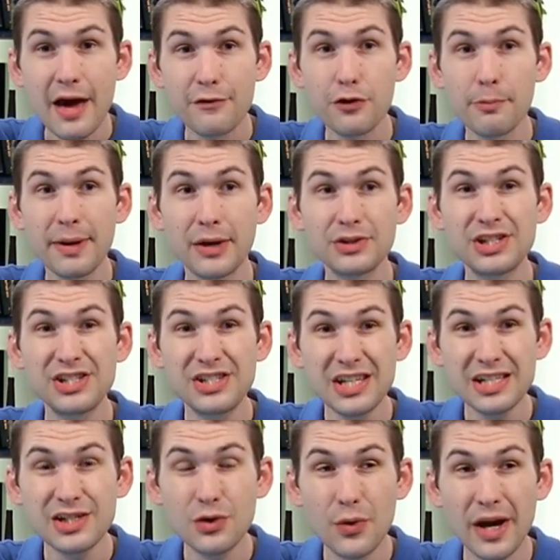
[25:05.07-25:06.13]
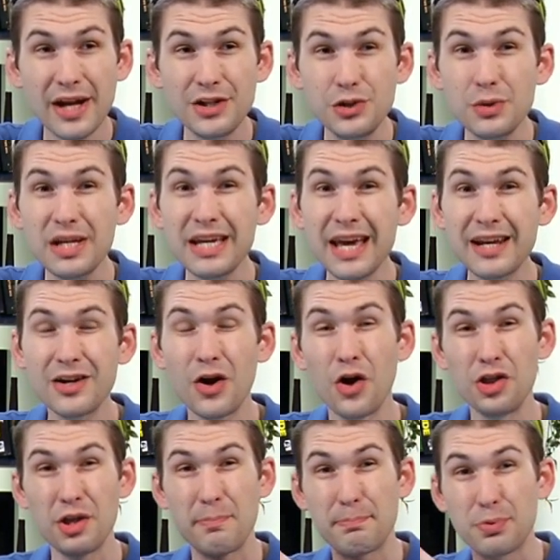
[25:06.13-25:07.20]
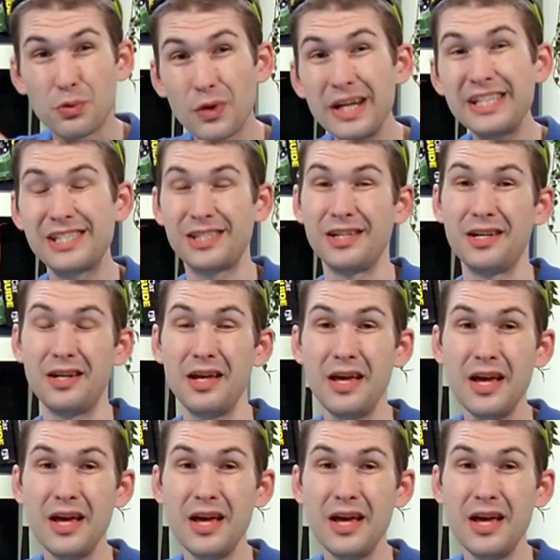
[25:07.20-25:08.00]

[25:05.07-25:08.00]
and for about six grand, you can get it on the bracelet.